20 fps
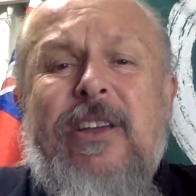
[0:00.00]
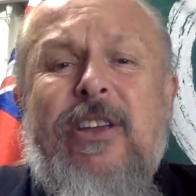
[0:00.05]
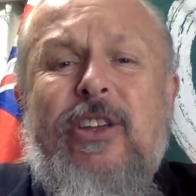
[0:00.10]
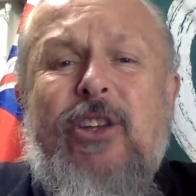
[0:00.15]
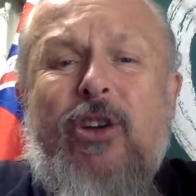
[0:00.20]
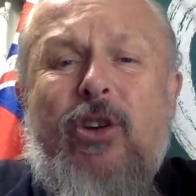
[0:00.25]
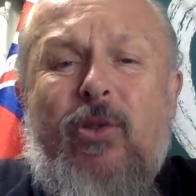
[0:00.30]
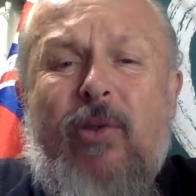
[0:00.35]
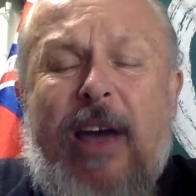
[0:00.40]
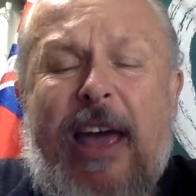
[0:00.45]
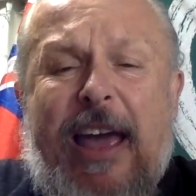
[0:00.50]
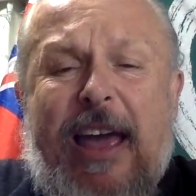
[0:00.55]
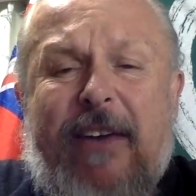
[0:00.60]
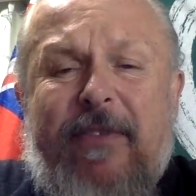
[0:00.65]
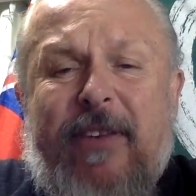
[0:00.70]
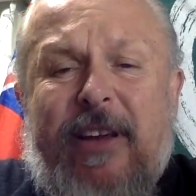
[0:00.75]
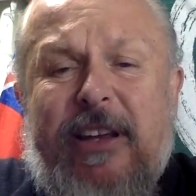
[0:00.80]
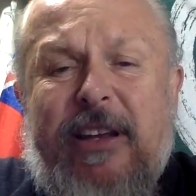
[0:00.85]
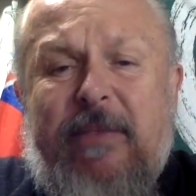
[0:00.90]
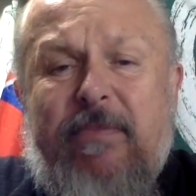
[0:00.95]
You
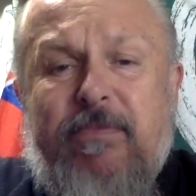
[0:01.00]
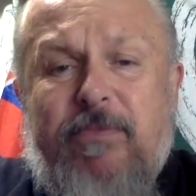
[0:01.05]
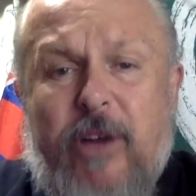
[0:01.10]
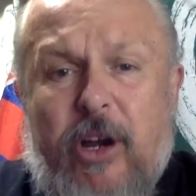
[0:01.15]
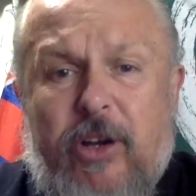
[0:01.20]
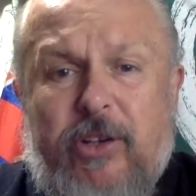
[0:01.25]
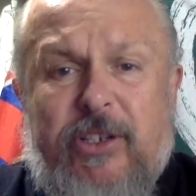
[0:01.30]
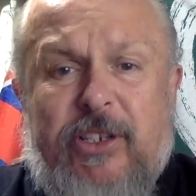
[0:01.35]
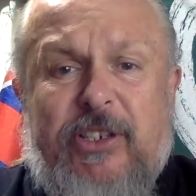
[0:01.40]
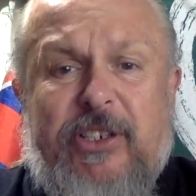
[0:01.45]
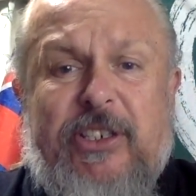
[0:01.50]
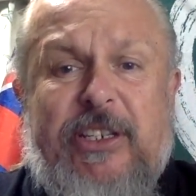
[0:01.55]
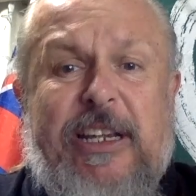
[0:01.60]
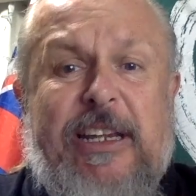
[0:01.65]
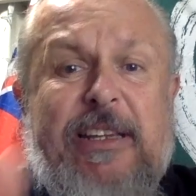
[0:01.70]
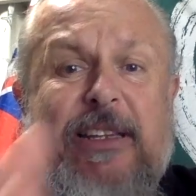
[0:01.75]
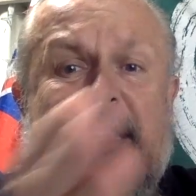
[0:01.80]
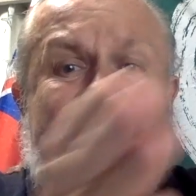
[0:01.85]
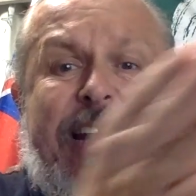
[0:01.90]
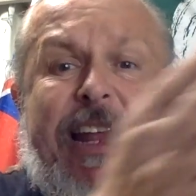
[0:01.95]
have an
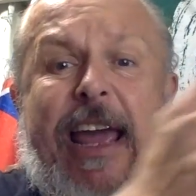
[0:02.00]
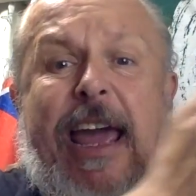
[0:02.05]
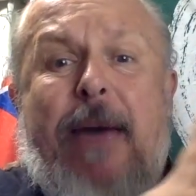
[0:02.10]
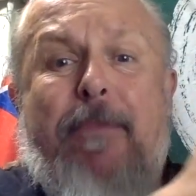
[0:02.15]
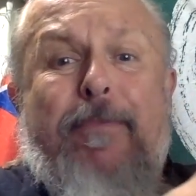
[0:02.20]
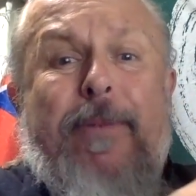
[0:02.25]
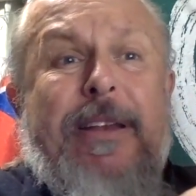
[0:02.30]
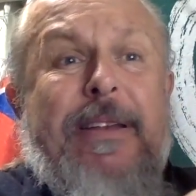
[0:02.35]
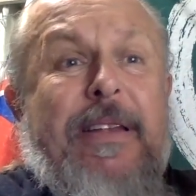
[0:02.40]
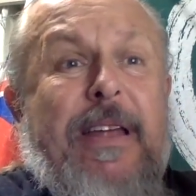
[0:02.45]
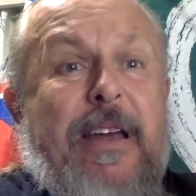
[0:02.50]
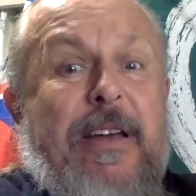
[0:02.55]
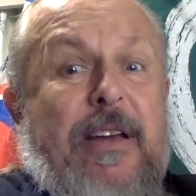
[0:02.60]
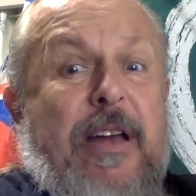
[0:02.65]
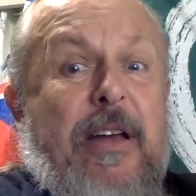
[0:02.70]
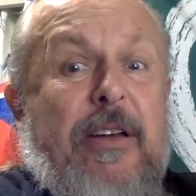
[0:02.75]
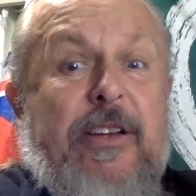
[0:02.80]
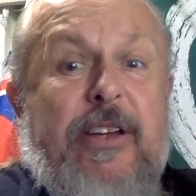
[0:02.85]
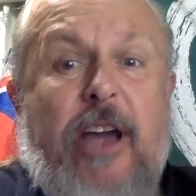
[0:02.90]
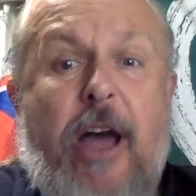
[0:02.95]
emergency that happened
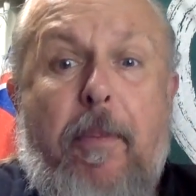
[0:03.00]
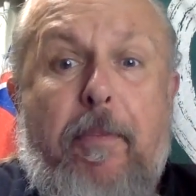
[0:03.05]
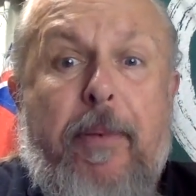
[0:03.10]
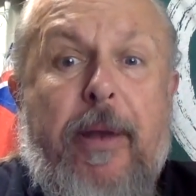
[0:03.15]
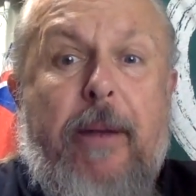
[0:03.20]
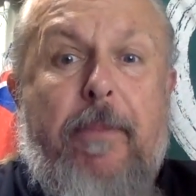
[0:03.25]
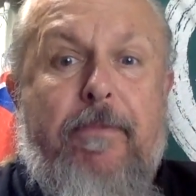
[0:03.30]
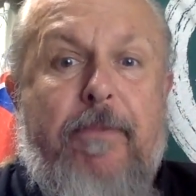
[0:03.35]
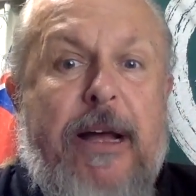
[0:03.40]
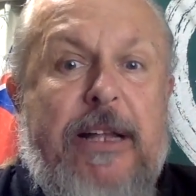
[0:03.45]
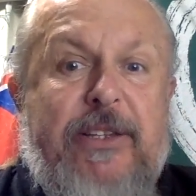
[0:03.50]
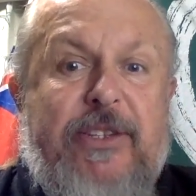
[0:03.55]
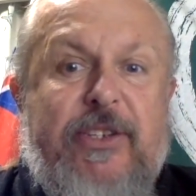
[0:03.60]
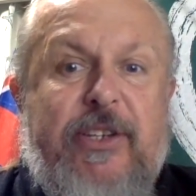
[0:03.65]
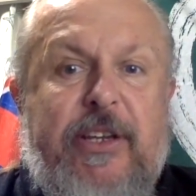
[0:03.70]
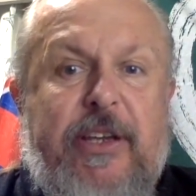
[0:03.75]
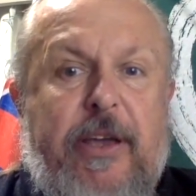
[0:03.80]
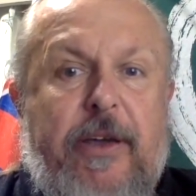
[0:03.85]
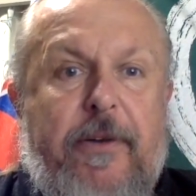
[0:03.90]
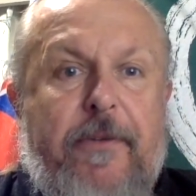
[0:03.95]
a couple of months
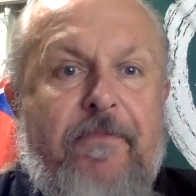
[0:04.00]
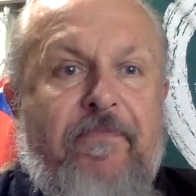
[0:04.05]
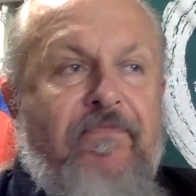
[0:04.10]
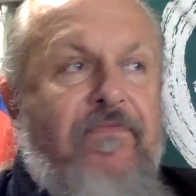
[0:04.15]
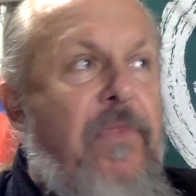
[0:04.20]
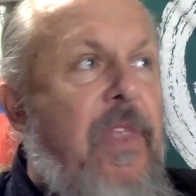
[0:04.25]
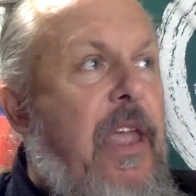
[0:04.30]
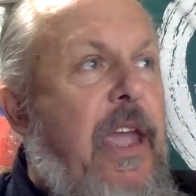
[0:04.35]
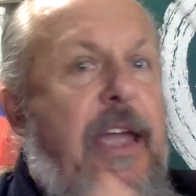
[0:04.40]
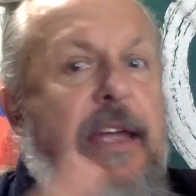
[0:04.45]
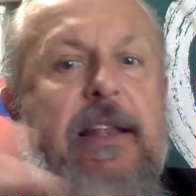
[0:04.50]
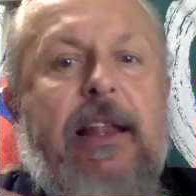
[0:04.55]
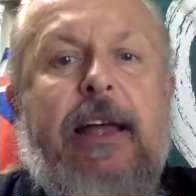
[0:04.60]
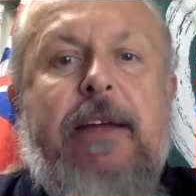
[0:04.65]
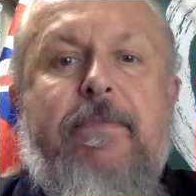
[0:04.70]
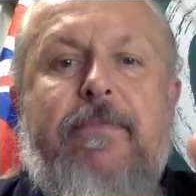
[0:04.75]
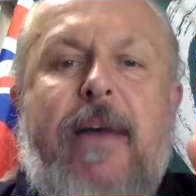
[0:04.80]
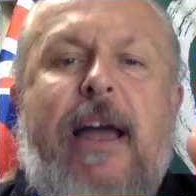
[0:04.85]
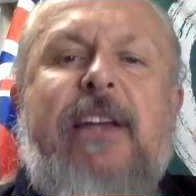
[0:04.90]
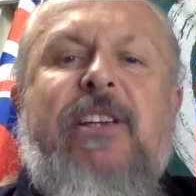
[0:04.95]
ago. And
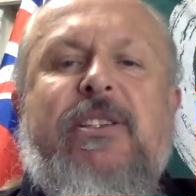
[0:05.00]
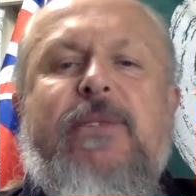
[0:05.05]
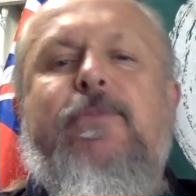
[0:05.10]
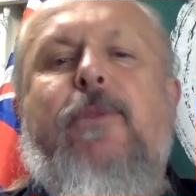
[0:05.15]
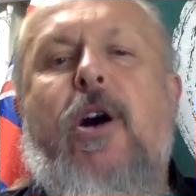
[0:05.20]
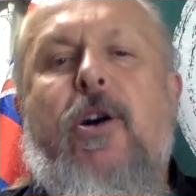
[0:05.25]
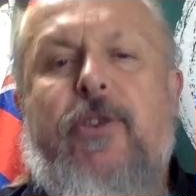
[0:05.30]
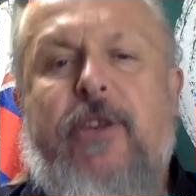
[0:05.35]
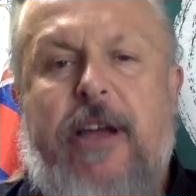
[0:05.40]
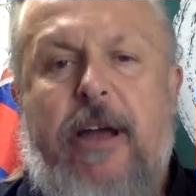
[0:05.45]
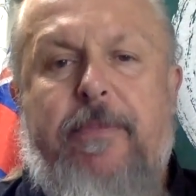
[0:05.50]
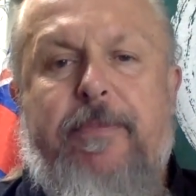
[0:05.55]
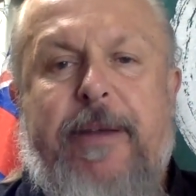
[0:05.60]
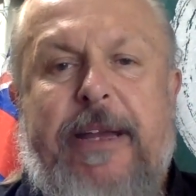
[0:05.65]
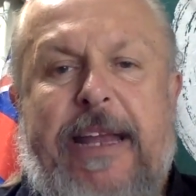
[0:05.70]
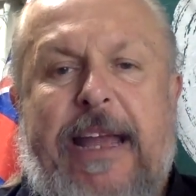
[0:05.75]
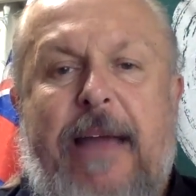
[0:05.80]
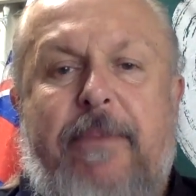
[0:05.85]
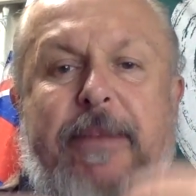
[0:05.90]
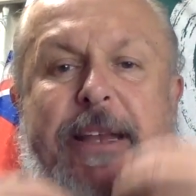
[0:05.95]
like my small
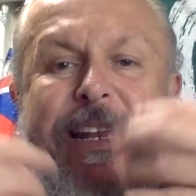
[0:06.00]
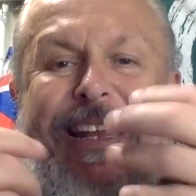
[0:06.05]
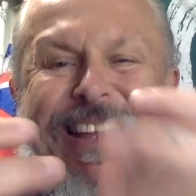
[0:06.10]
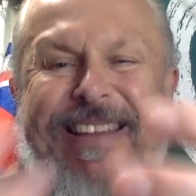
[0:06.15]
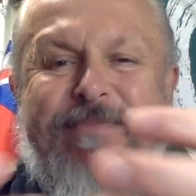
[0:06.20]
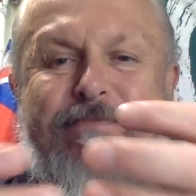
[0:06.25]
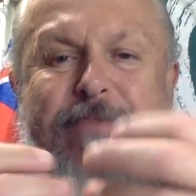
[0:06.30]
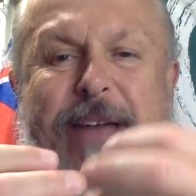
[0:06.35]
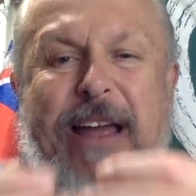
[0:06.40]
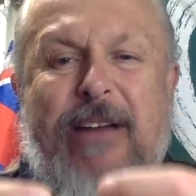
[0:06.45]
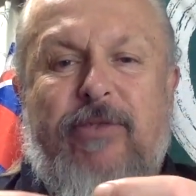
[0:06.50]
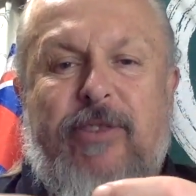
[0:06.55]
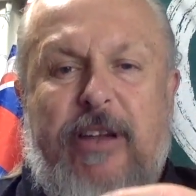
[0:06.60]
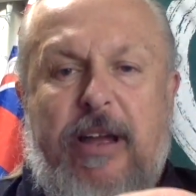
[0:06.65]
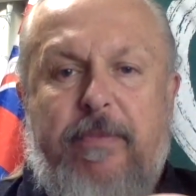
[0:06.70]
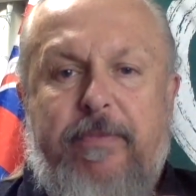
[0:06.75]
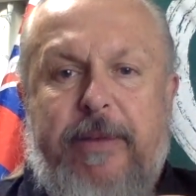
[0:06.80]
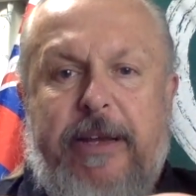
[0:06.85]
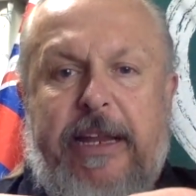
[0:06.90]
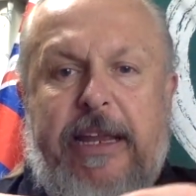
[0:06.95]
company, I'm an inbound
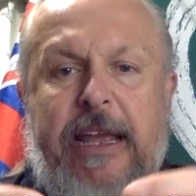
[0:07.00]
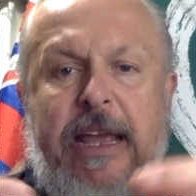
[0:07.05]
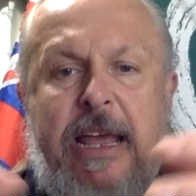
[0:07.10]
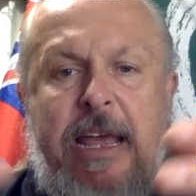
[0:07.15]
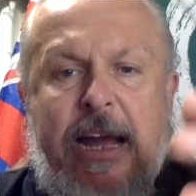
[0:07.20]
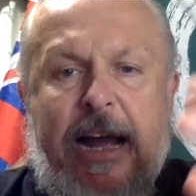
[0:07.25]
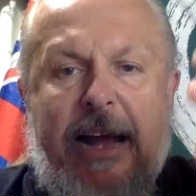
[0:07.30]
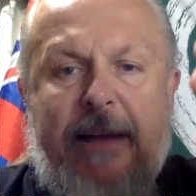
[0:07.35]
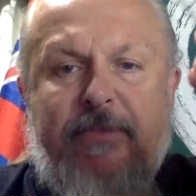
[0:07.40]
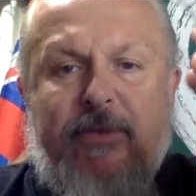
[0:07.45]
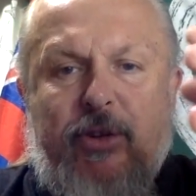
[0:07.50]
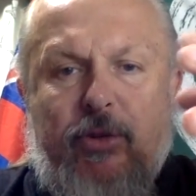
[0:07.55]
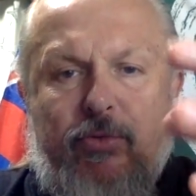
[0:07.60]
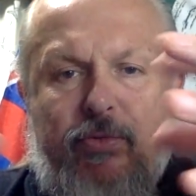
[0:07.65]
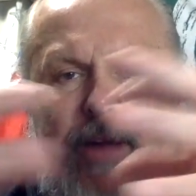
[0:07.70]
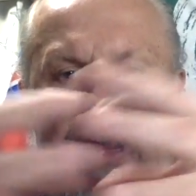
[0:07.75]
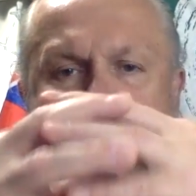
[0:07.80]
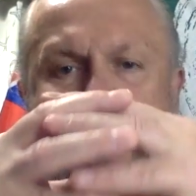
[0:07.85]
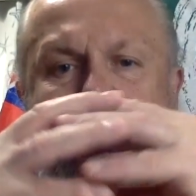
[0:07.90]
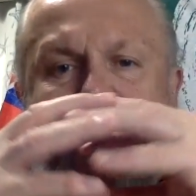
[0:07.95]
company. I'm
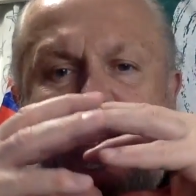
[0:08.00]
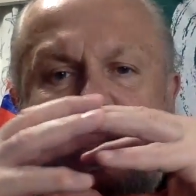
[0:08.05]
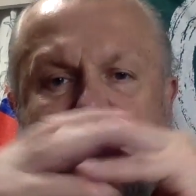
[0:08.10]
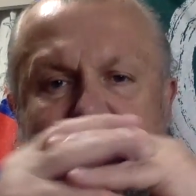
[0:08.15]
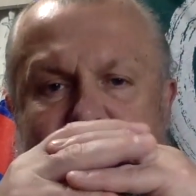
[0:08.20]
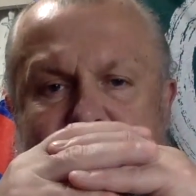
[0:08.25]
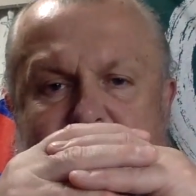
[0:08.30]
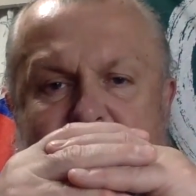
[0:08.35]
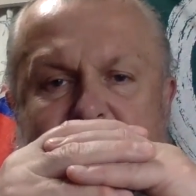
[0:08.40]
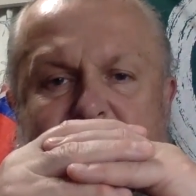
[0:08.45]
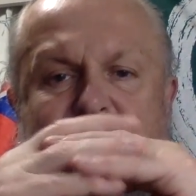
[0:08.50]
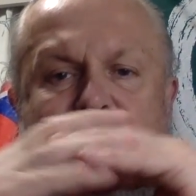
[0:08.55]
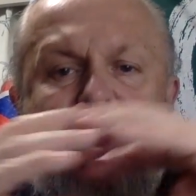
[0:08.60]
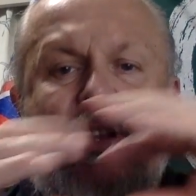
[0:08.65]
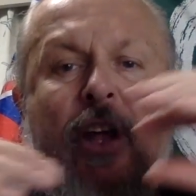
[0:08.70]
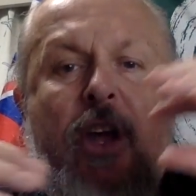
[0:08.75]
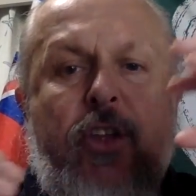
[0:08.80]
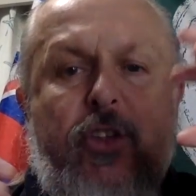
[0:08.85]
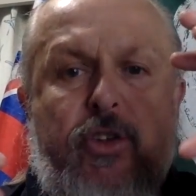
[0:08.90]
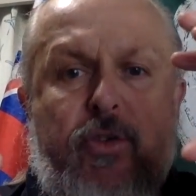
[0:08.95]
directly
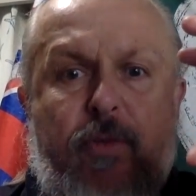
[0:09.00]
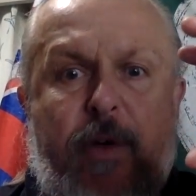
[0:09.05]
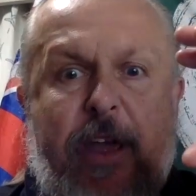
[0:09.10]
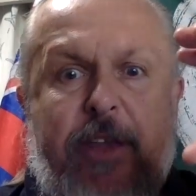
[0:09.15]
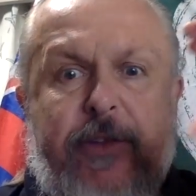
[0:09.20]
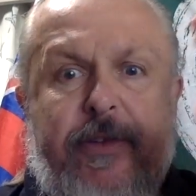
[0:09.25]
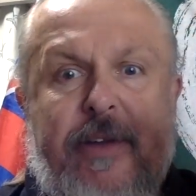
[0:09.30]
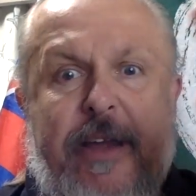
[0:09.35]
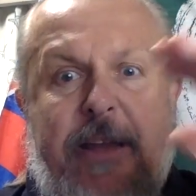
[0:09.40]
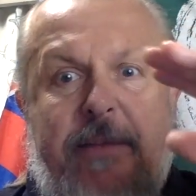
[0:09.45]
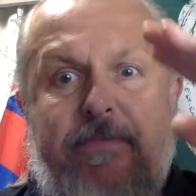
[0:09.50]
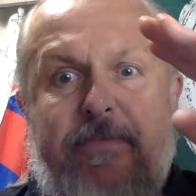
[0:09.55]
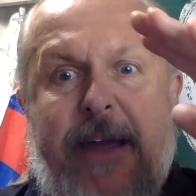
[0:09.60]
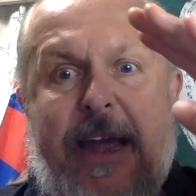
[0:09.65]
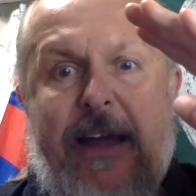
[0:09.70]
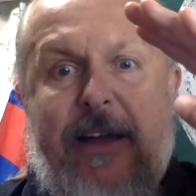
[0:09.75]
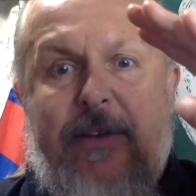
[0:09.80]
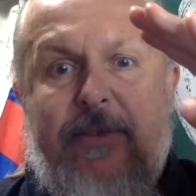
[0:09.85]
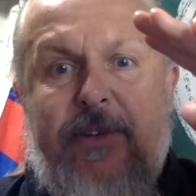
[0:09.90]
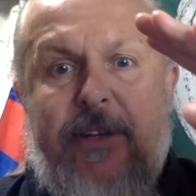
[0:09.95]
connected to whether
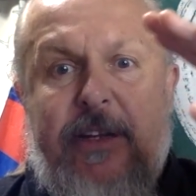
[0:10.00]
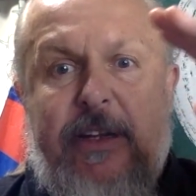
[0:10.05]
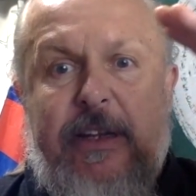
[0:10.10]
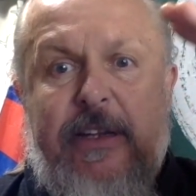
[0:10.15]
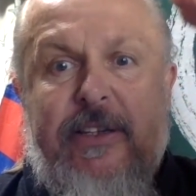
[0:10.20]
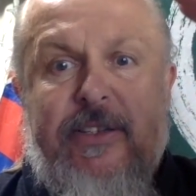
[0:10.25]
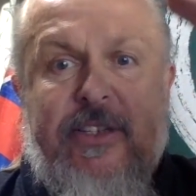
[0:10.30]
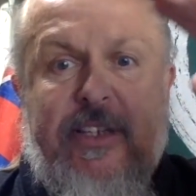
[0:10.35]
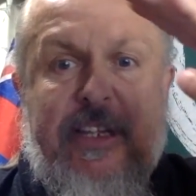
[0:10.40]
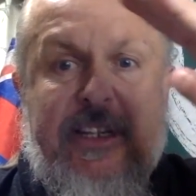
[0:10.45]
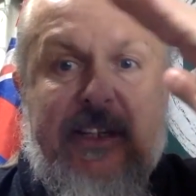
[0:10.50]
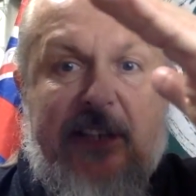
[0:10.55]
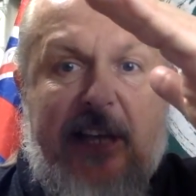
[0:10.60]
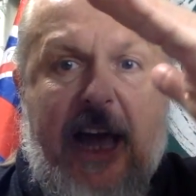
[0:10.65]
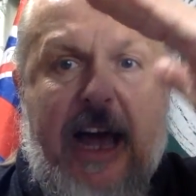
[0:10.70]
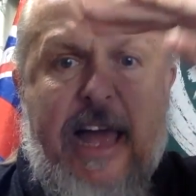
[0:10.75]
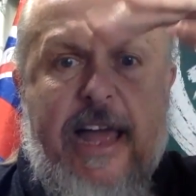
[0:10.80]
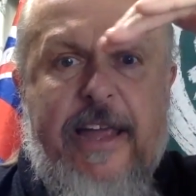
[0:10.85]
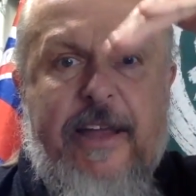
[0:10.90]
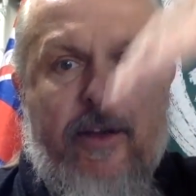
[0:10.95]
inbound is
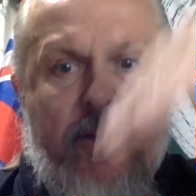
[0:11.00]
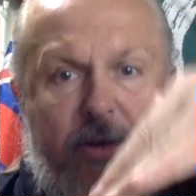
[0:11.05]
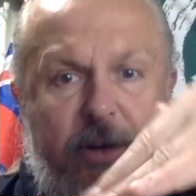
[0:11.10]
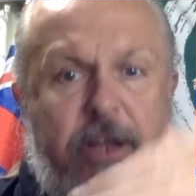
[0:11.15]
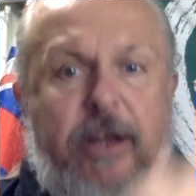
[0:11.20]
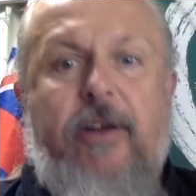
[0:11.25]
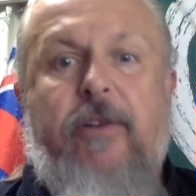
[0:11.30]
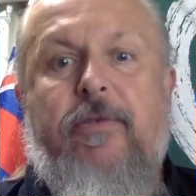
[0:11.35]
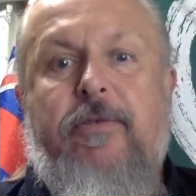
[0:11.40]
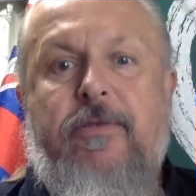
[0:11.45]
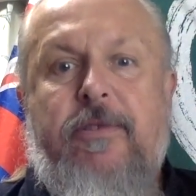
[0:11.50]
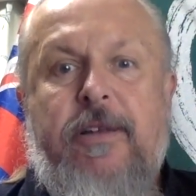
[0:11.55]
high or low.